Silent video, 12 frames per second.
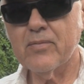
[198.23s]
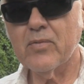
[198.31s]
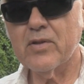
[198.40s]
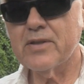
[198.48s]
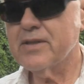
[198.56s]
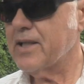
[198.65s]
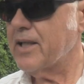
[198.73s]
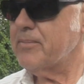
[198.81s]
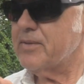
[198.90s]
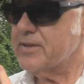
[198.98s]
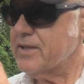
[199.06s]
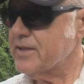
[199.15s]
one
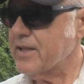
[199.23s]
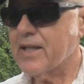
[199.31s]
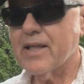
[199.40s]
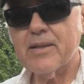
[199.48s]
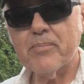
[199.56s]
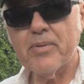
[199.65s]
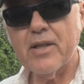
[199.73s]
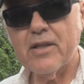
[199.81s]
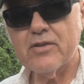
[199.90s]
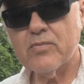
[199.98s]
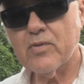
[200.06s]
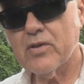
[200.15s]
side, but since I've got the
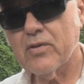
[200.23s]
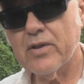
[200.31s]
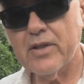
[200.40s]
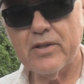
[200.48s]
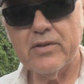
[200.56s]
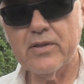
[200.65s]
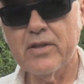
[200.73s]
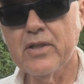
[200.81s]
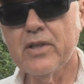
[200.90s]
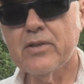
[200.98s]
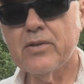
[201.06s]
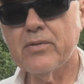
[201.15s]
pellets, we're going to
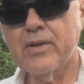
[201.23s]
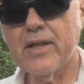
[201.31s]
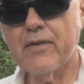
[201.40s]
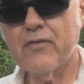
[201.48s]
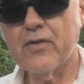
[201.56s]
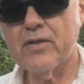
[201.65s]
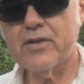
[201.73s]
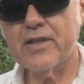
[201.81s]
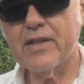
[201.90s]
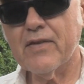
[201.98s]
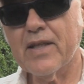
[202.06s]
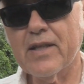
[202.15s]
do that
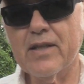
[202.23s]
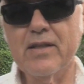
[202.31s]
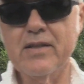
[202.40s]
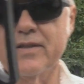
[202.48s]
first. I've got